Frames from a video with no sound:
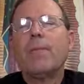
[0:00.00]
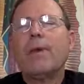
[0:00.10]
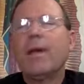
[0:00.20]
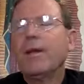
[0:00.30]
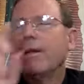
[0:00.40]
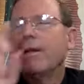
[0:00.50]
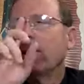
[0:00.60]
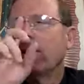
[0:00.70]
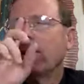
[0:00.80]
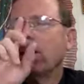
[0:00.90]
but it
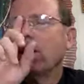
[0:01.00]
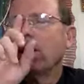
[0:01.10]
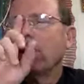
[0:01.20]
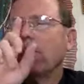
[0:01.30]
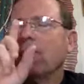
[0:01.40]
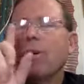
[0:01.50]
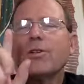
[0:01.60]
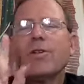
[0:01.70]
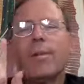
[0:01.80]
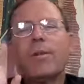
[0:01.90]

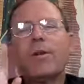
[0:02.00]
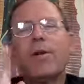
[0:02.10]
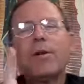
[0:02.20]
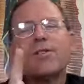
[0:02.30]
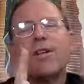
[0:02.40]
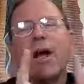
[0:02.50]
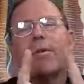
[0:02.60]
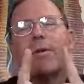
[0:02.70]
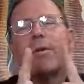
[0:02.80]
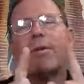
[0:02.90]
grows up
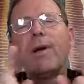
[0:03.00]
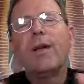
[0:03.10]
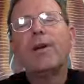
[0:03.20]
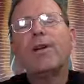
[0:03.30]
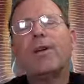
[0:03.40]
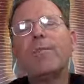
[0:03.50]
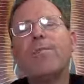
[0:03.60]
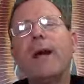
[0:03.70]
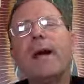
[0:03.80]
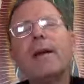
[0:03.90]
alongside with the wheat and you
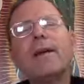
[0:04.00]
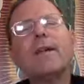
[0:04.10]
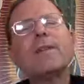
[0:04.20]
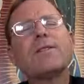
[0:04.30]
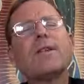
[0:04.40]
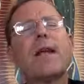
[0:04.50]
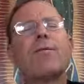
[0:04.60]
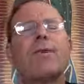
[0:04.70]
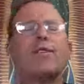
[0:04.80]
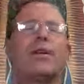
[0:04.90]
can barely
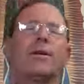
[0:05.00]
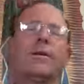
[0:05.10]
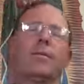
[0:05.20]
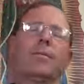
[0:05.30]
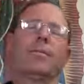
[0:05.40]
distinguish it.